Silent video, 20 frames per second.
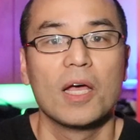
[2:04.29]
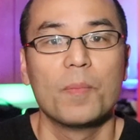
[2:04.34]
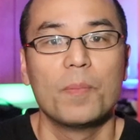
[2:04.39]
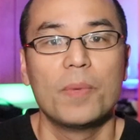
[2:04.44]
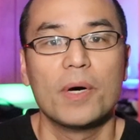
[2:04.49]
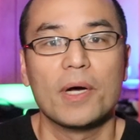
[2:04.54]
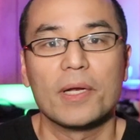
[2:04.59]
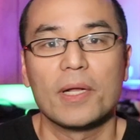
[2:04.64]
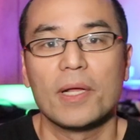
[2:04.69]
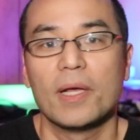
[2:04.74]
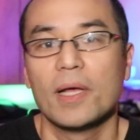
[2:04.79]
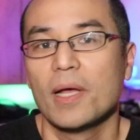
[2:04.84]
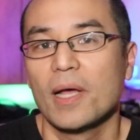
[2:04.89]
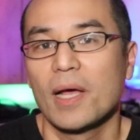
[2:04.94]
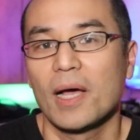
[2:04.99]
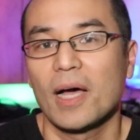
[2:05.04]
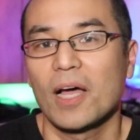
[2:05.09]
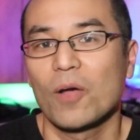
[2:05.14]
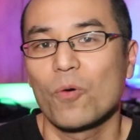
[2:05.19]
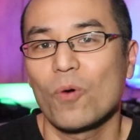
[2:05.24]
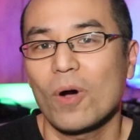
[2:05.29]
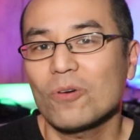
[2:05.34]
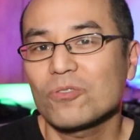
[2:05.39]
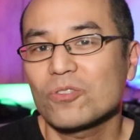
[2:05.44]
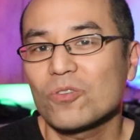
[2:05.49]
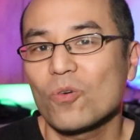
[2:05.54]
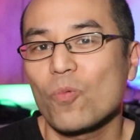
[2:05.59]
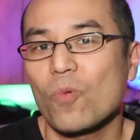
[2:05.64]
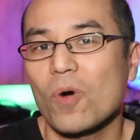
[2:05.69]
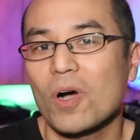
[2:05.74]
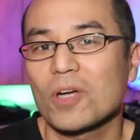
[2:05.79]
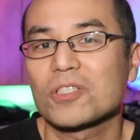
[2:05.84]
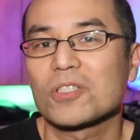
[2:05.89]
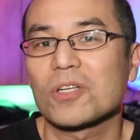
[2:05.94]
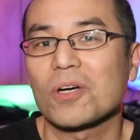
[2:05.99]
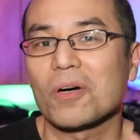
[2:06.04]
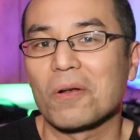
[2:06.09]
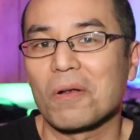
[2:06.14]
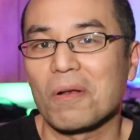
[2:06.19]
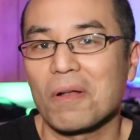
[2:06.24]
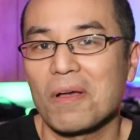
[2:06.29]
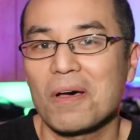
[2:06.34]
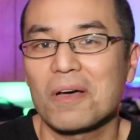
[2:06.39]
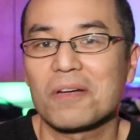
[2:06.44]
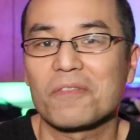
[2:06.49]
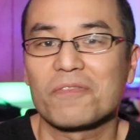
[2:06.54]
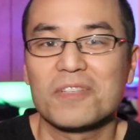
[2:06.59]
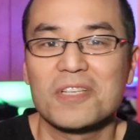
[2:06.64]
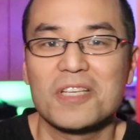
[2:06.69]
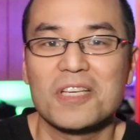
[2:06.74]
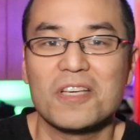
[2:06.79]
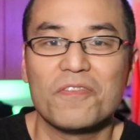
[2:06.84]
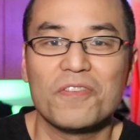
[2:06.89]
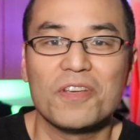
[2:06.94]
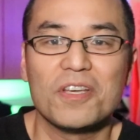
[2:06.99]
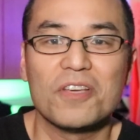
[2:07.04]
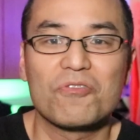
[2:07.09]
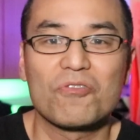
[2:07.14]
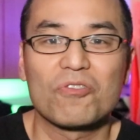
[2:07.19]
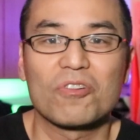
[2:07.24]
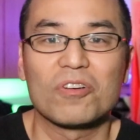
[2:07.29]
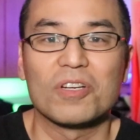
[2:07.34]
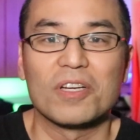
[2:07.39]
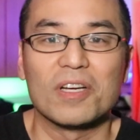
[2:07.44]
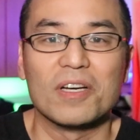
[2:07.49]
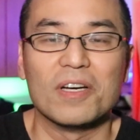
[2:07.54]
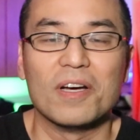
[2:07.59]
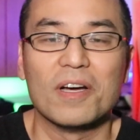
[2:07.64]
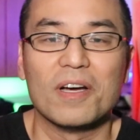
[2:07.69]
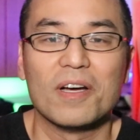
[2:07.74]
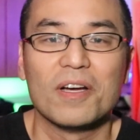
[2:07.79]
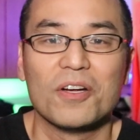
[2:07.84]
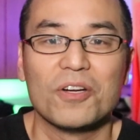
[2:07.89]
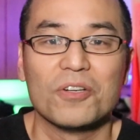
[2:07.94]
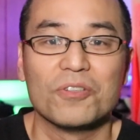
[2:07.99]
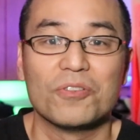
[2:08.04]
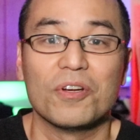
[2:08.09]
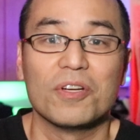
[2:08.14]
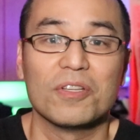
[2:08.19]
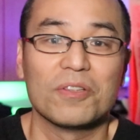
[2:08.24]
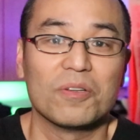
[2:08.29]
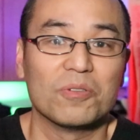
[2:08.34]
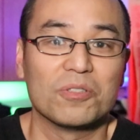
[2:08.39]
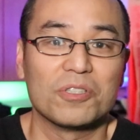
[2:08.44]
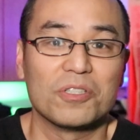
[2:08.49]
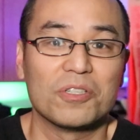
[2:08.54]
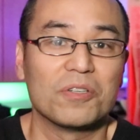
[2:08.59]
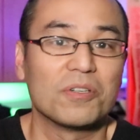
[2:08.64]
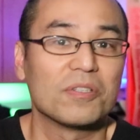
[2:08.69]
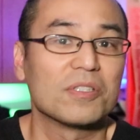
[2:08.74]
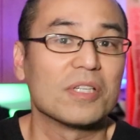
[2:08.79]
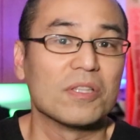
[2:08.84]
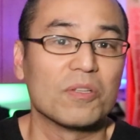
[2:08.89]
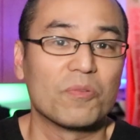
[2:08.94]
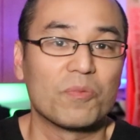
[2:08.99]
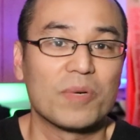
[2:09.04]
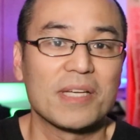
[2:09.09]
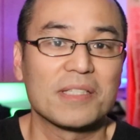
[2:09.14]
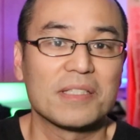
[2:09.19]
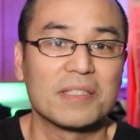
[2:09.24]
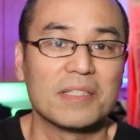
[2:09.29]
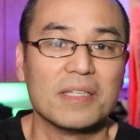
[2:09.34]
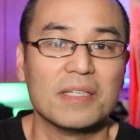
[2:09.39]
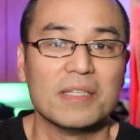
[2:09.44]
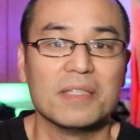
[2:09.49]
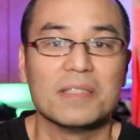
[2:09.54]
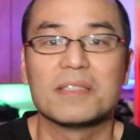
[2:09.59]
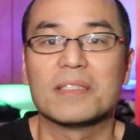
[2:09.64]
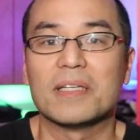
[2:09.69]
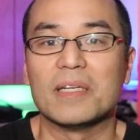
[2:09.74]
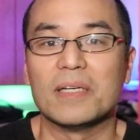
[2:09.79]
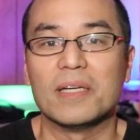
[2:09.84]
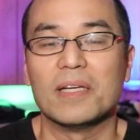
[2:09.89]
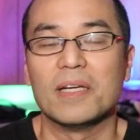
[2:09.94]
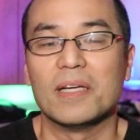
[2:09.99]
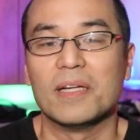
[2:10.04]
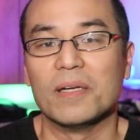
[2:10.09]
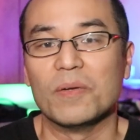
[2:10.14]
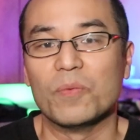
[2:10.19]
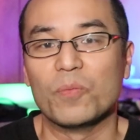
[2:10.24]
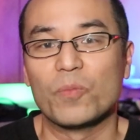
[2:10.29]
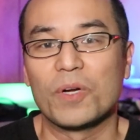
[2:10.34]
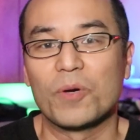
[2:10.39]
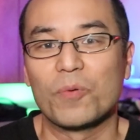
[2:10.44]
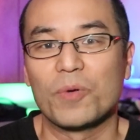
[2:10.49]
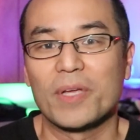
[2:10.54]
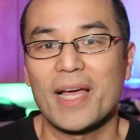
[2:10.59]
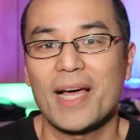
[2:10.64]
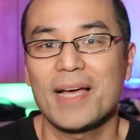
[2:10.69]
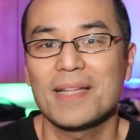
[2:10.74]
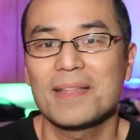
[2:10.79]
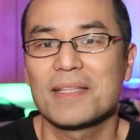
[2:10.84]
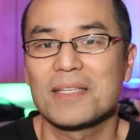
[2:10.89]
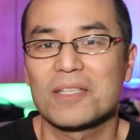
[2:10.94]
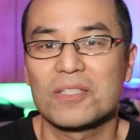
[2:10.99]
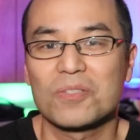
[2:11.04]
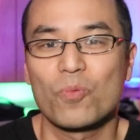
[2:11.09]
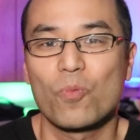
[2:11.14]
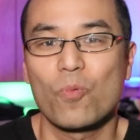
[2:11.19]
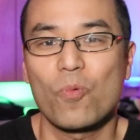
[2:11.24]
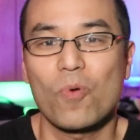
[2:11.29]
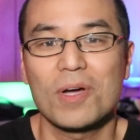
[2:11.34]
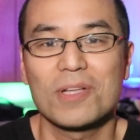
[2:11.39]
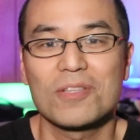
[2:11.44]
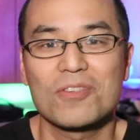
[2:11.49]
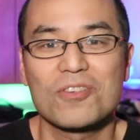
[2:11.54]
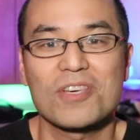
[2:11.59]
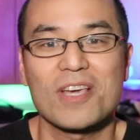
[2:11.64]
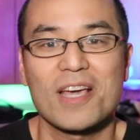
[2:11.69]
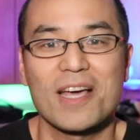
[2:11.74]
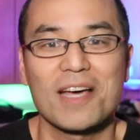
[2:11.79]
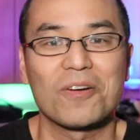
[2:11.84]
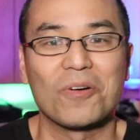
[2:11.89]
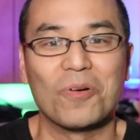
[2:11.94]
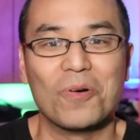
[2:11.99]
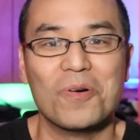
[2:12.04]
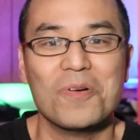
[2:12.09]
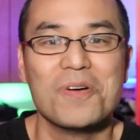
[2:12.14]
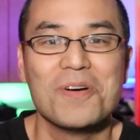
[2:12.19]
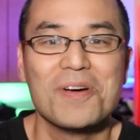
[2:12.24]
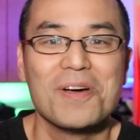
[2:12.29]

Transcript: But I also watched a lot of TV during those years in the residence and where we had this one channel.